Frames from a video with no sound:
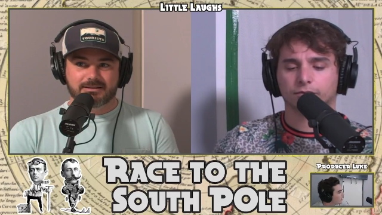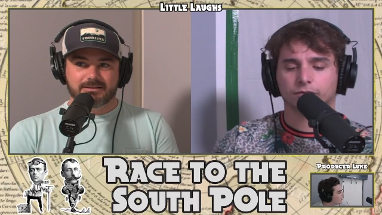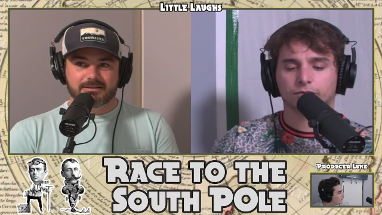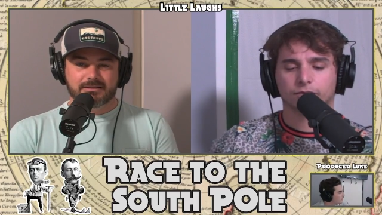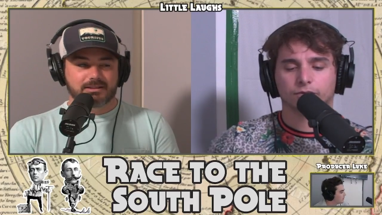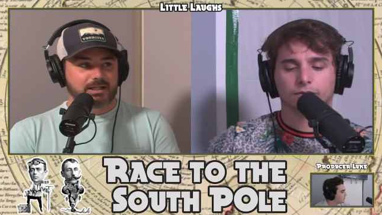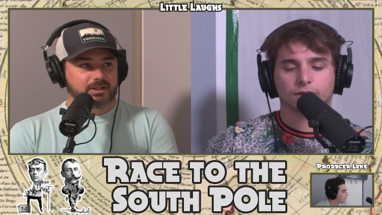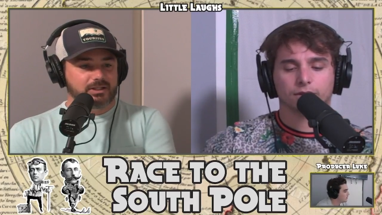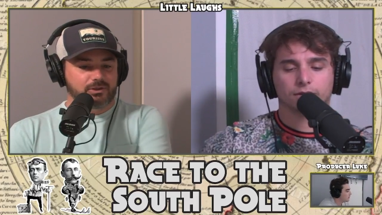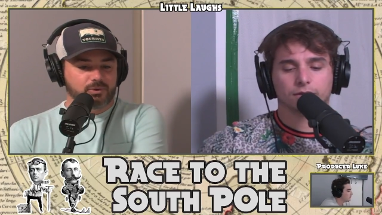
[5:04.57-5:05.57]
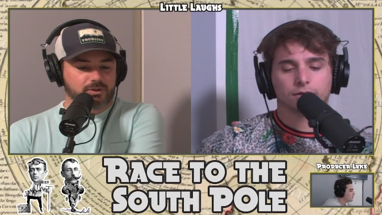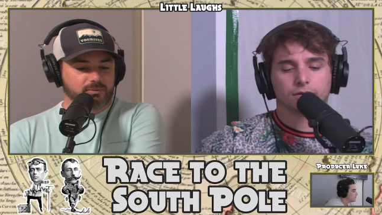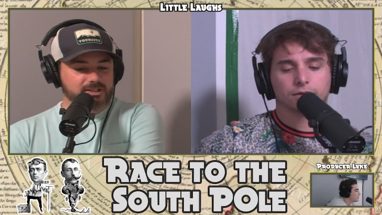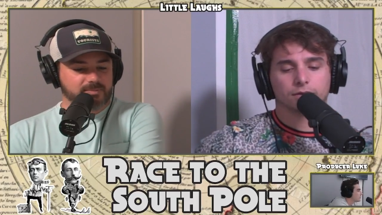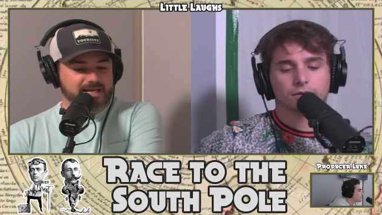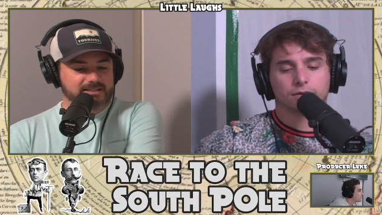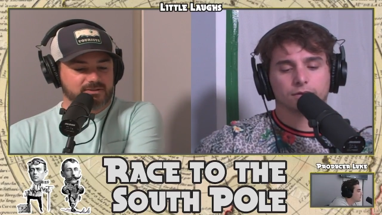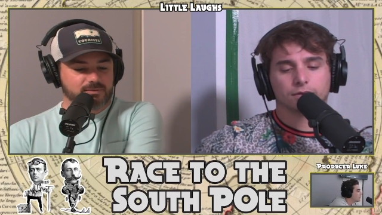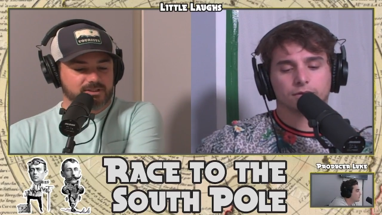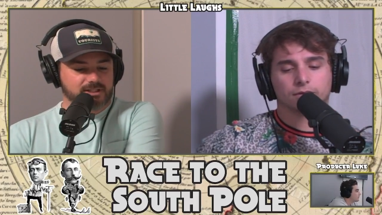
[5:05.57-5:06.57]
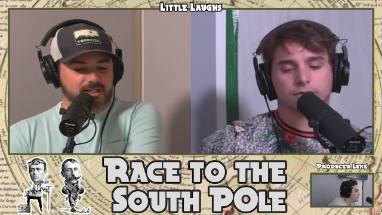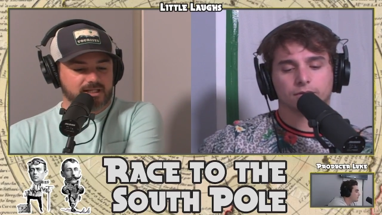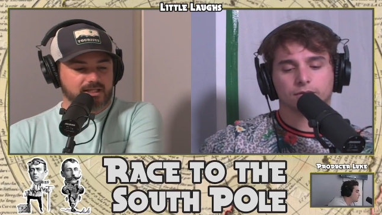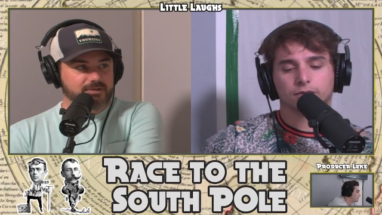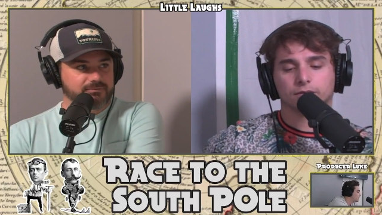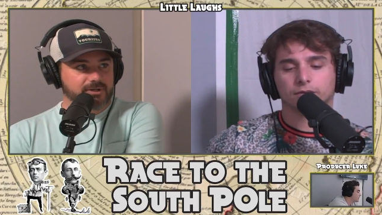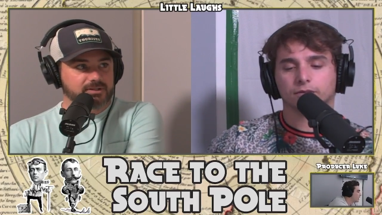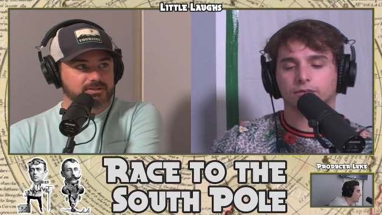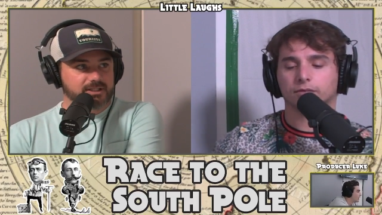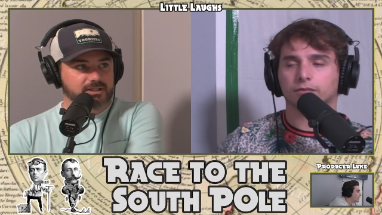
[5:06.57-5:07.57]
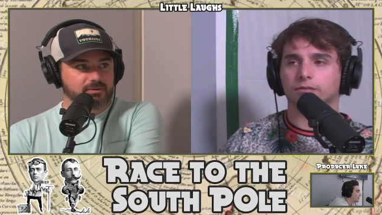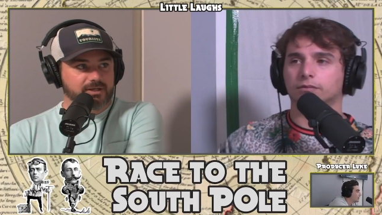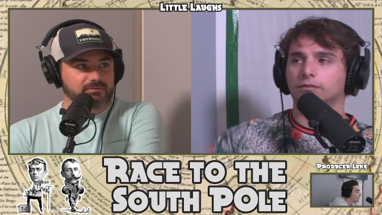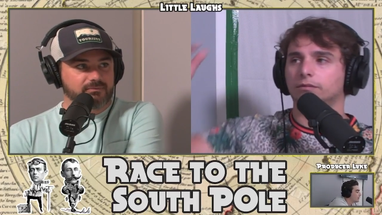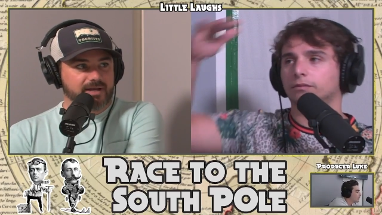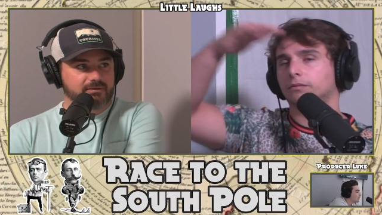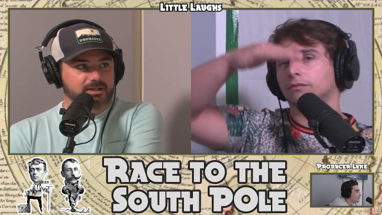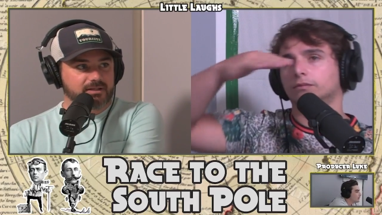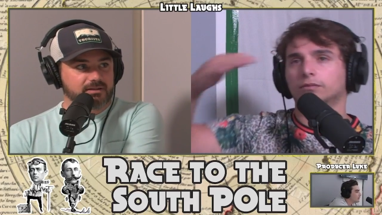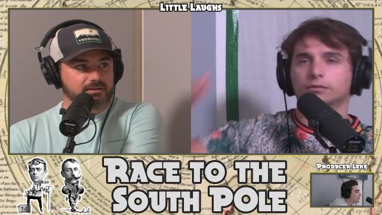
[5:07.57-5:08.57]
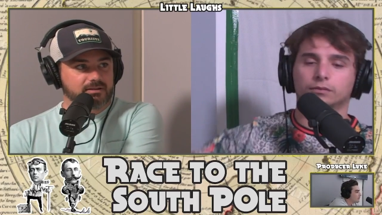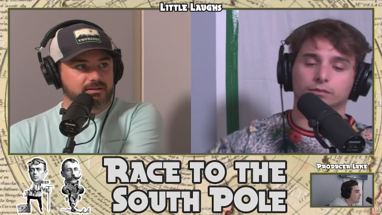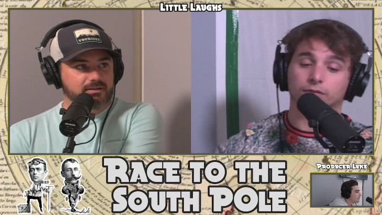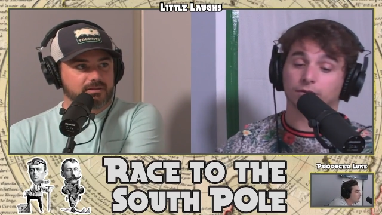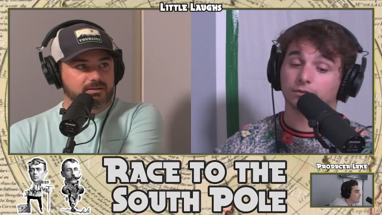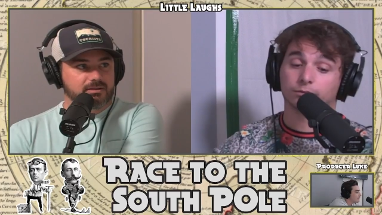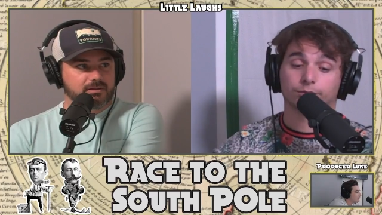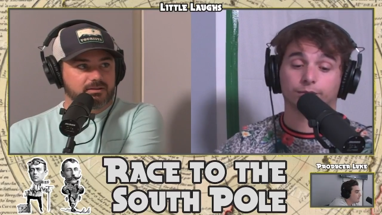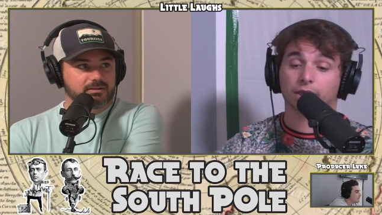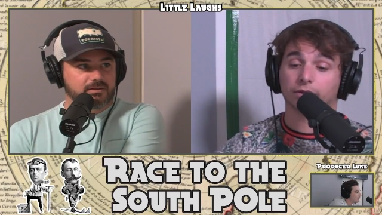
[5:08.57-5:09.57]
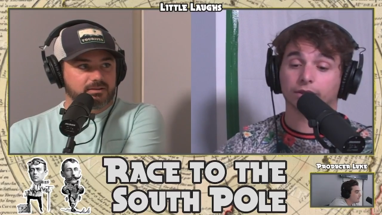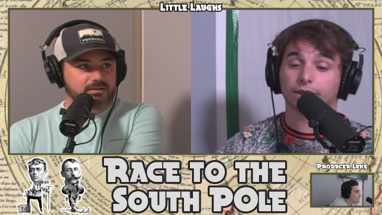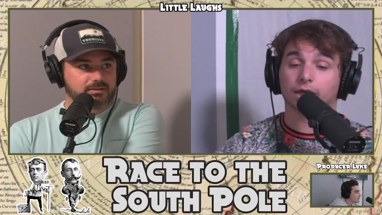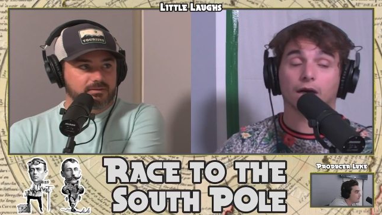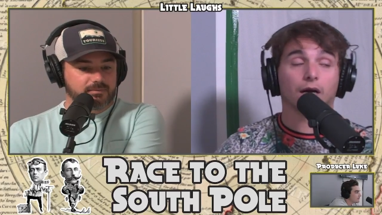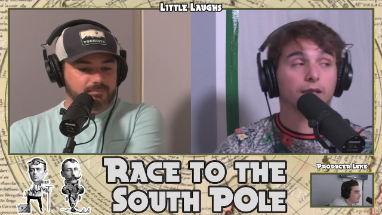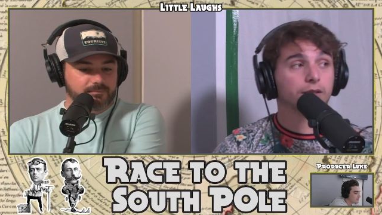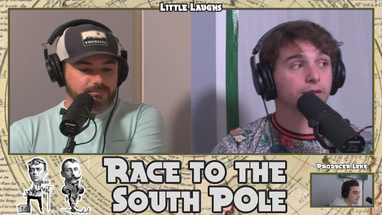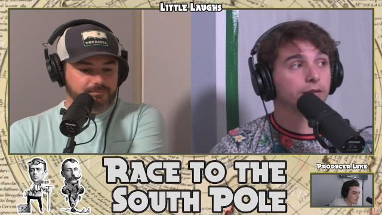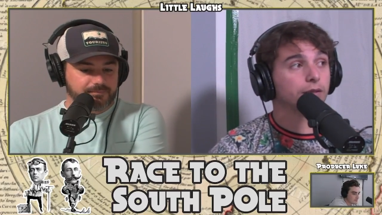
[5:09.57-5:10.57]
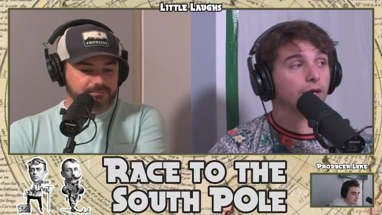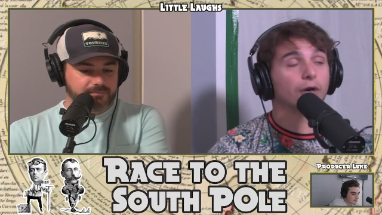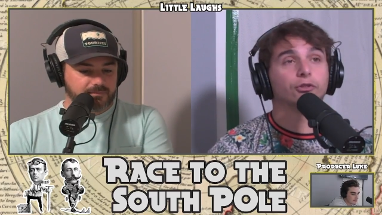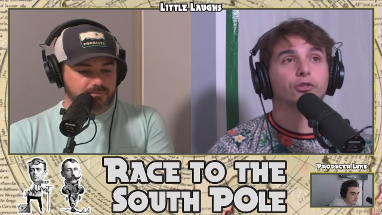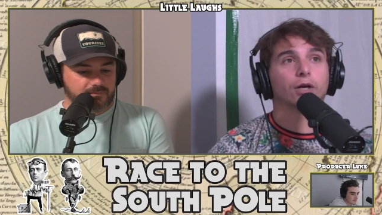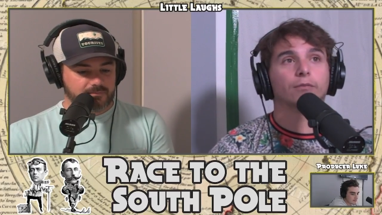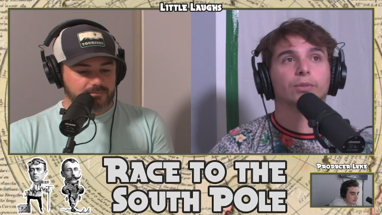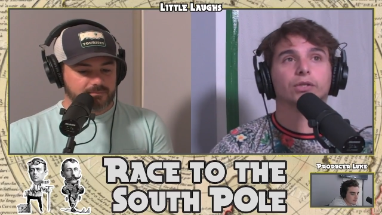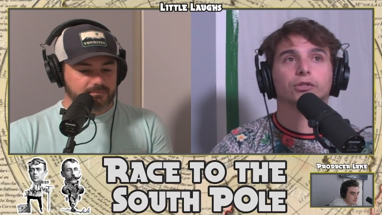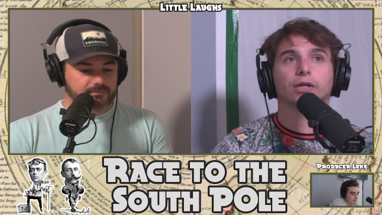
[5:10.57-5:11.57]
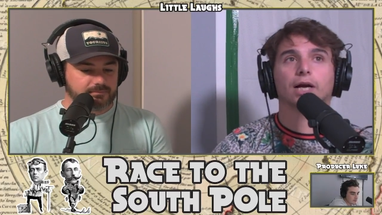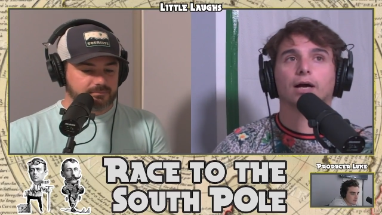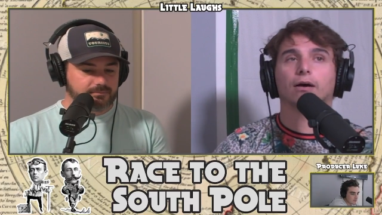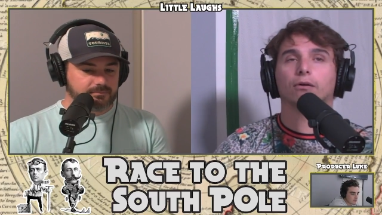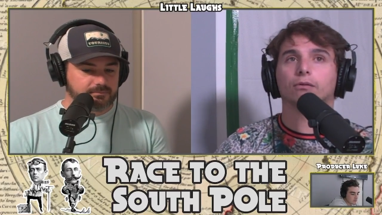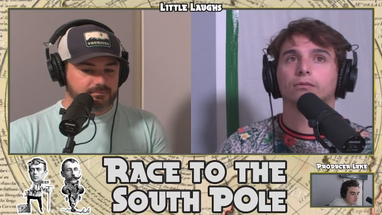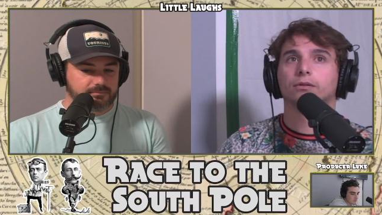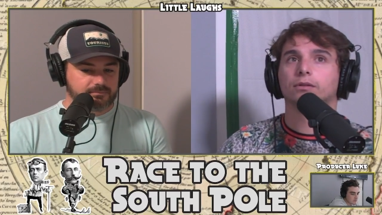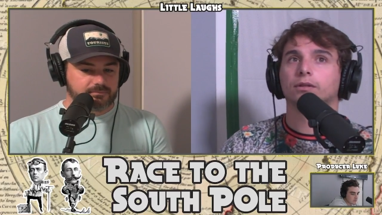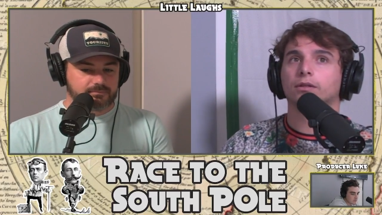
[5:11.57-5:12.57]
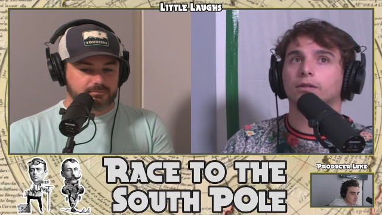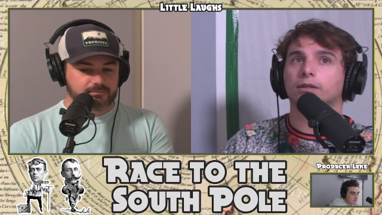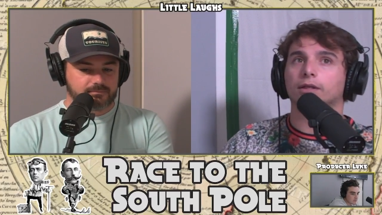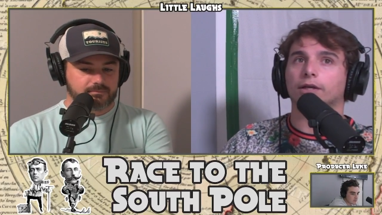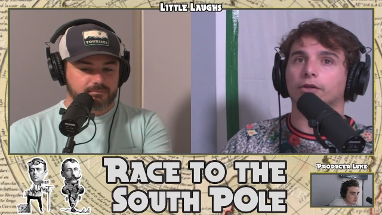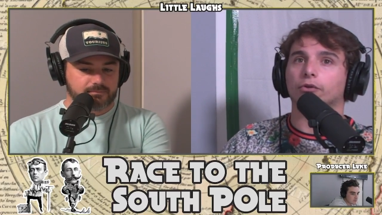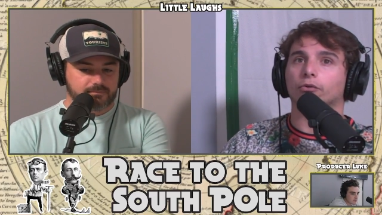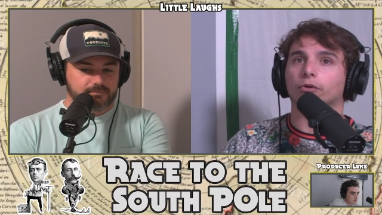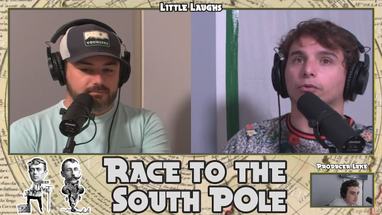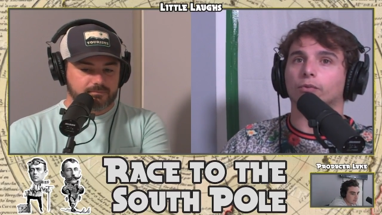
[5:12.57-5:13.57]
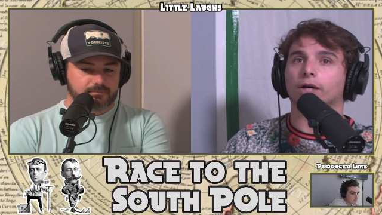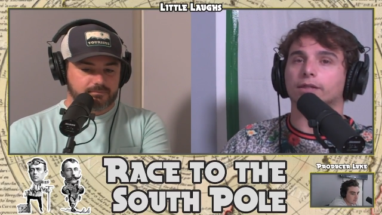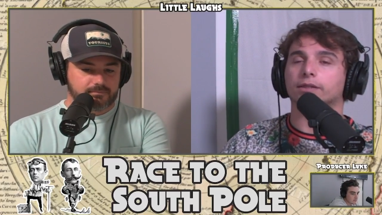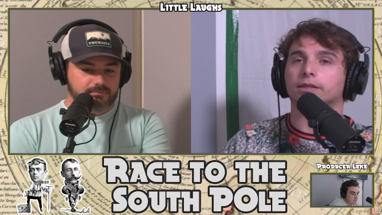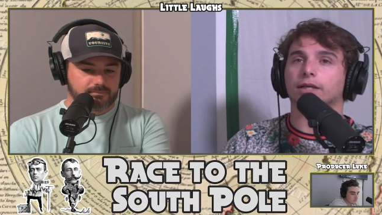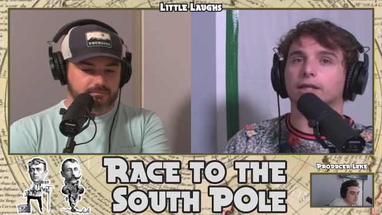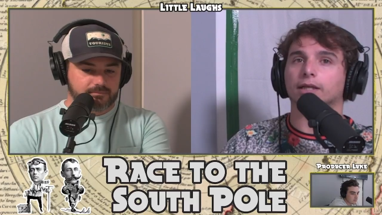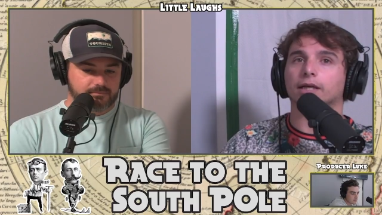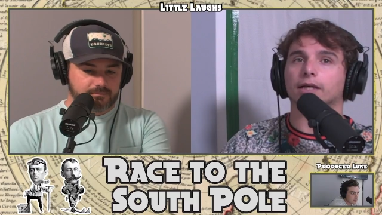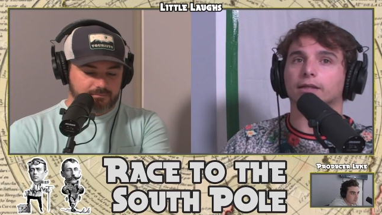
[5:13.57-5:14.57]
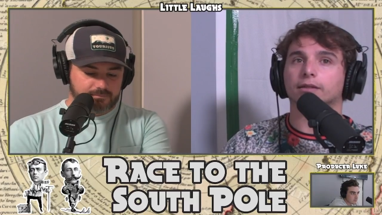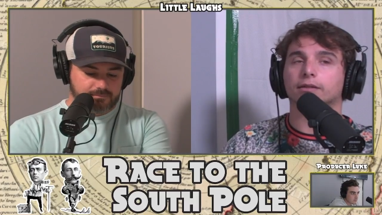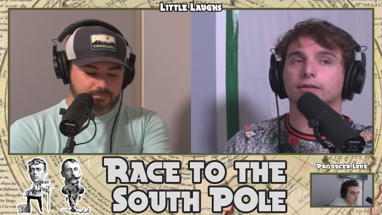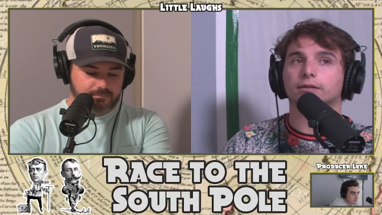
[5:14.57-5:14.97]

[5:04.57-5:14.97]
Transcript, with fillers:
Speaker 1: What? I thought the Northwest Passage was a farce, like no one ever found it. Apparently
Speaker 2: not. I was trying to picture how in the Northwest the Atlantic